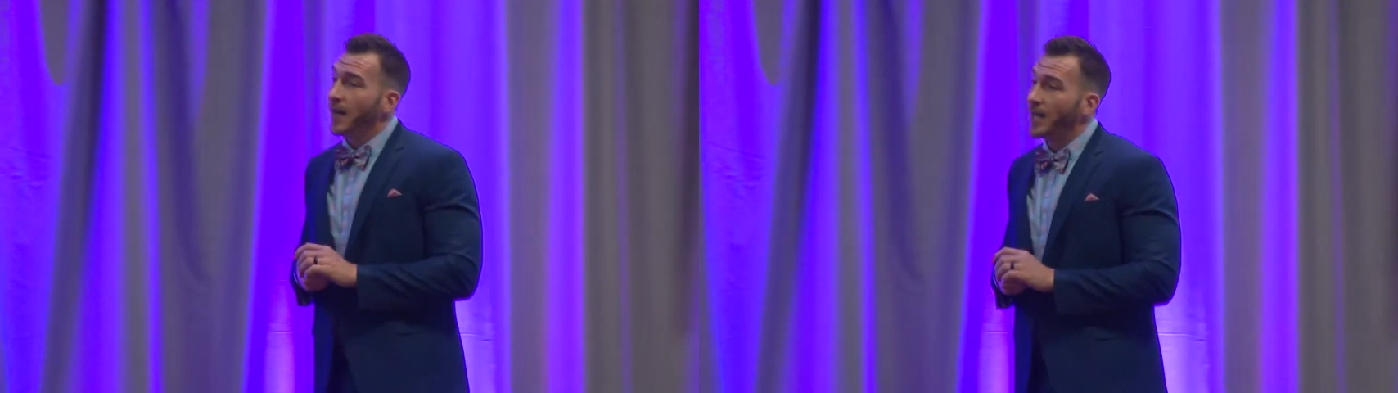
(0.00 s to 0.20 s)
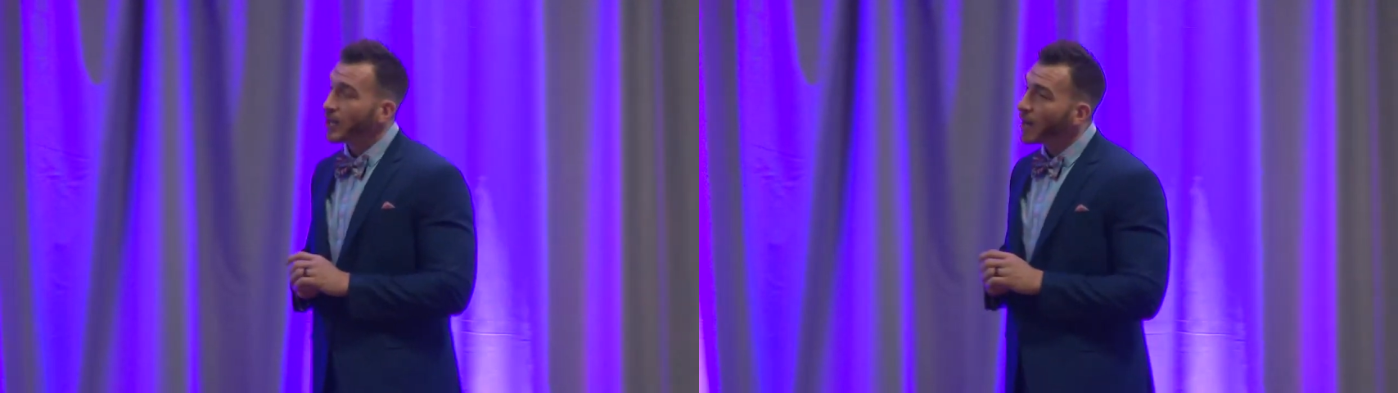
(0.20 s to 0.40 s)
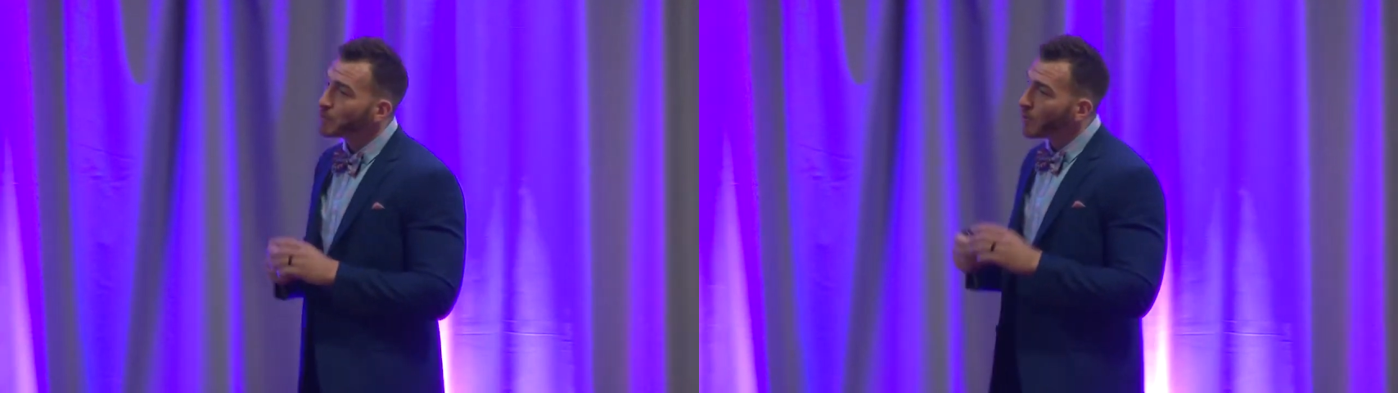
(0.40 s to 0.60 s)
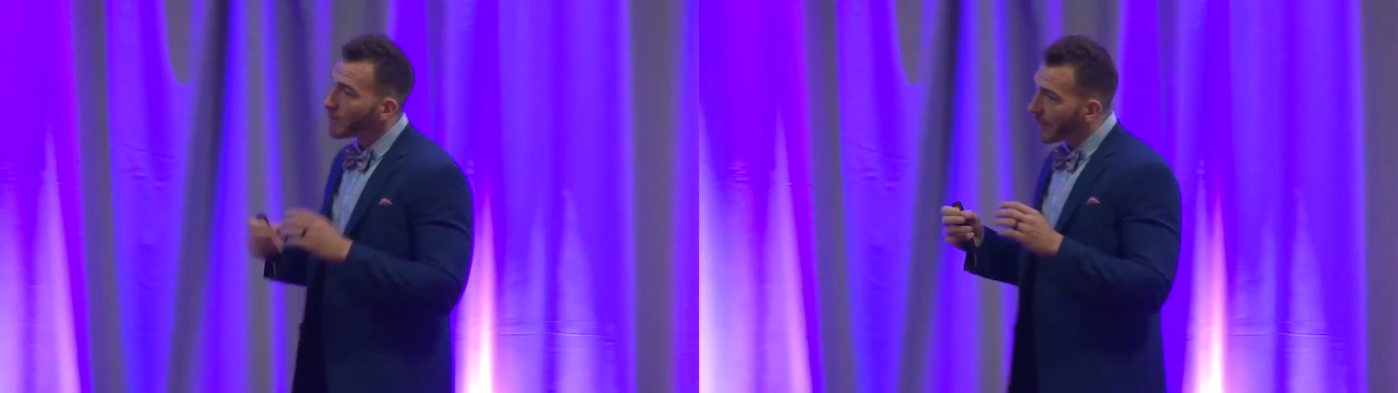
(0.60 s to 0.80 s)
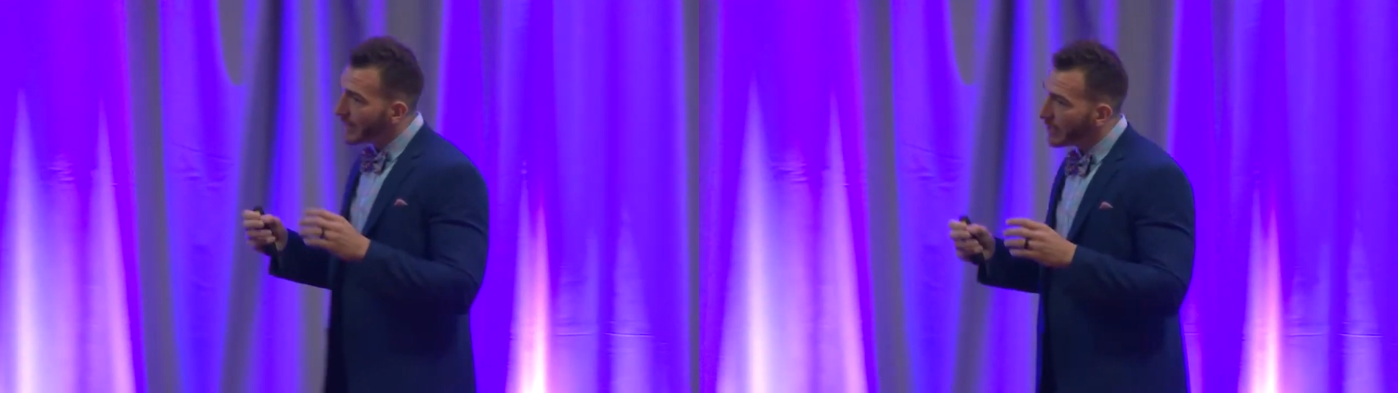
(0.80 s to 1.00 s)
I look up to him a
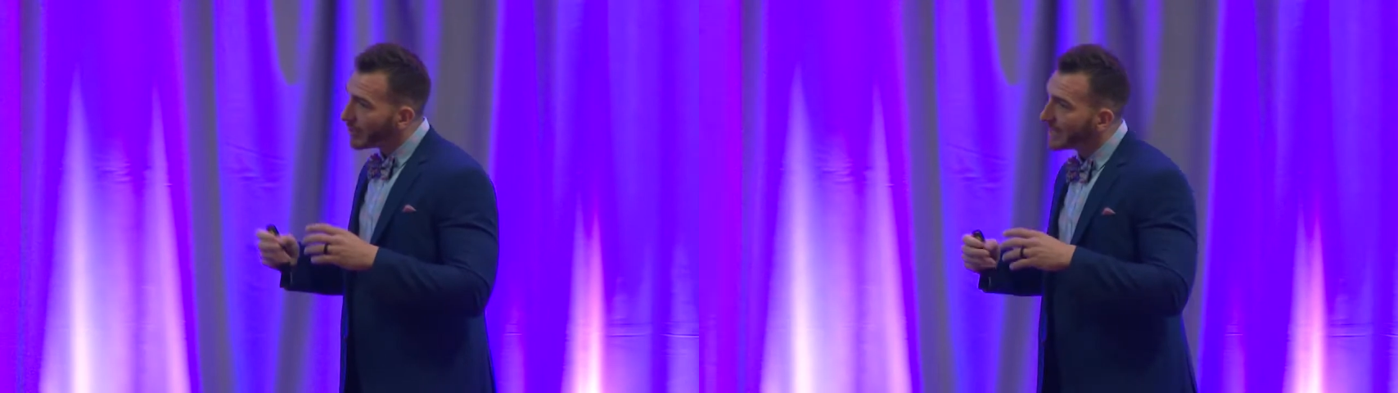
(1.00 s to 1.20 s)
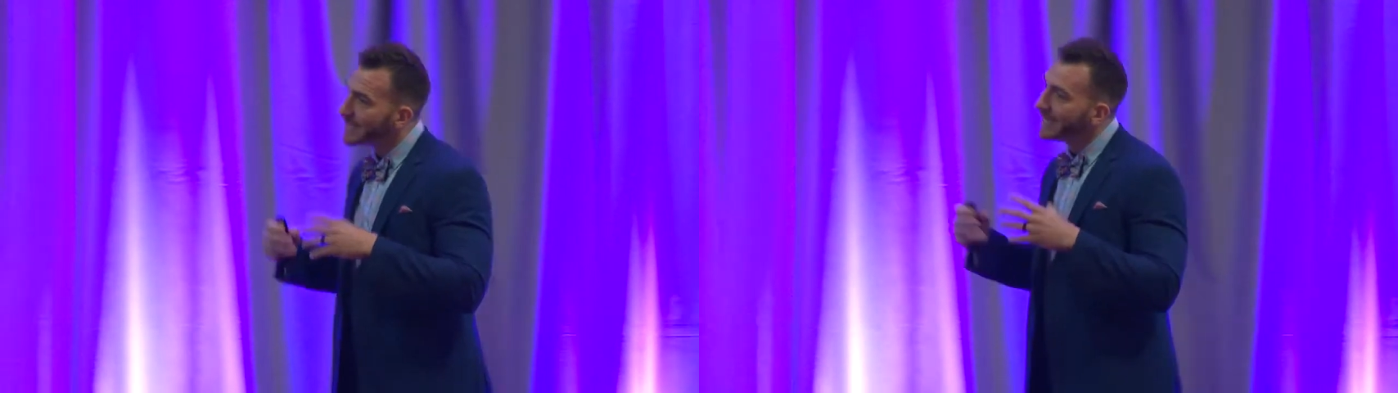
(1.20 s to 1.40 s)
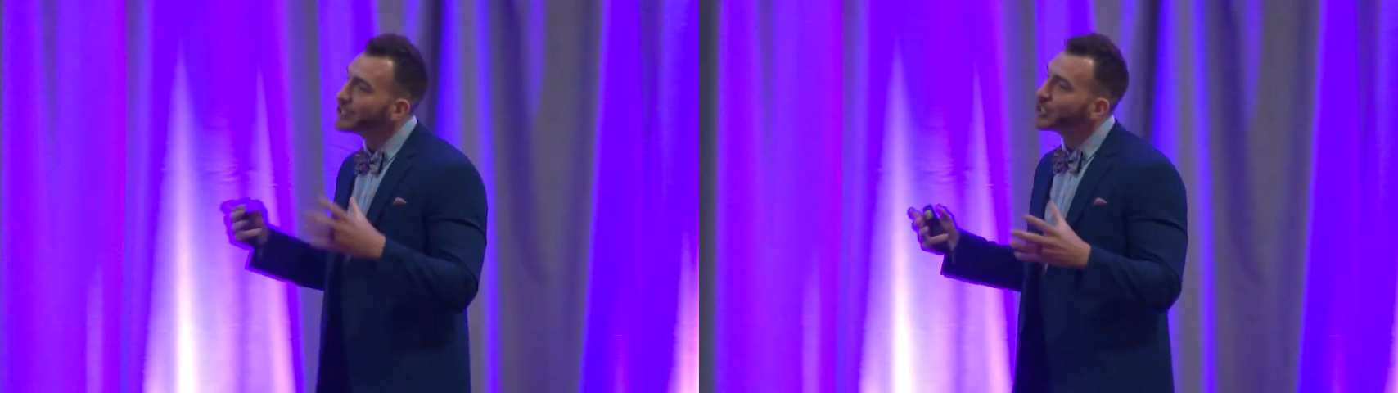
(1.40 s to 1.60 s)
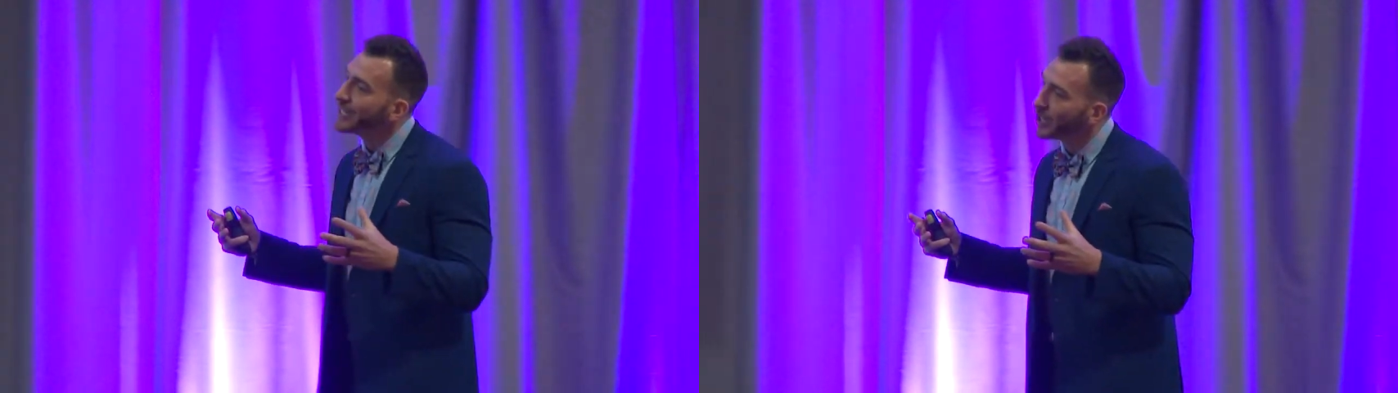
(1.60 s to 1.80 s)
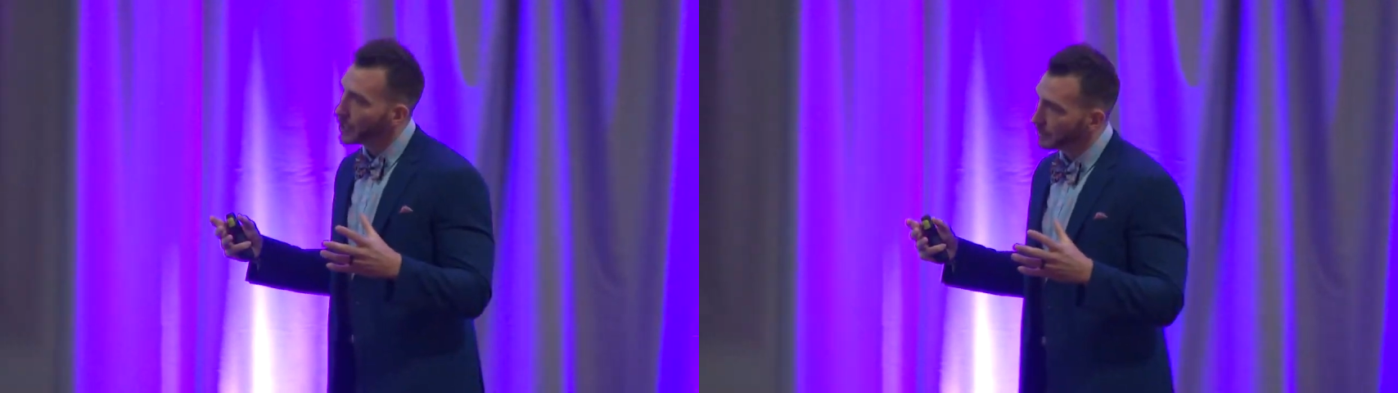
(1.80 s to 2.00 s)
great deal. He's an
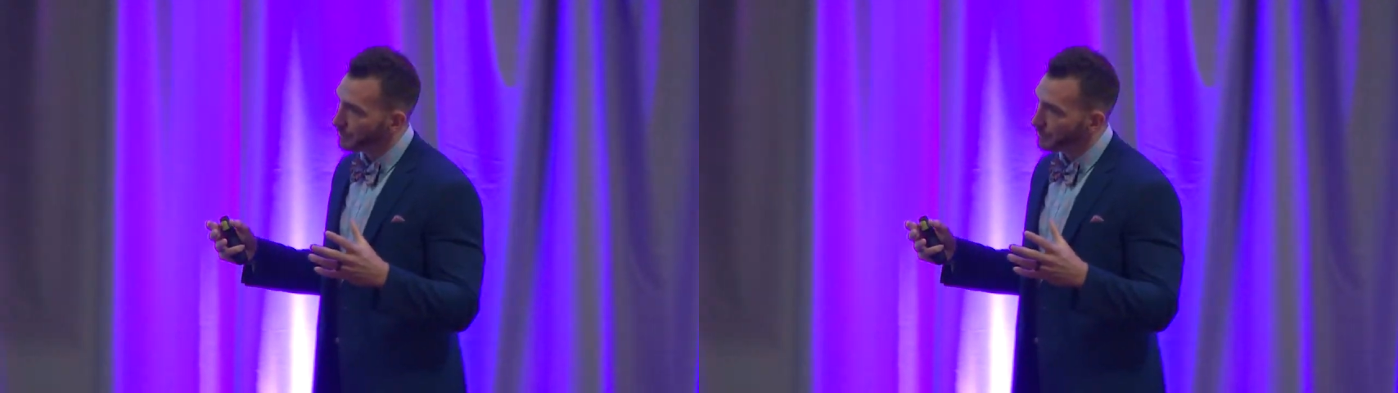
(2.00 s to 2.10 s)
engineer.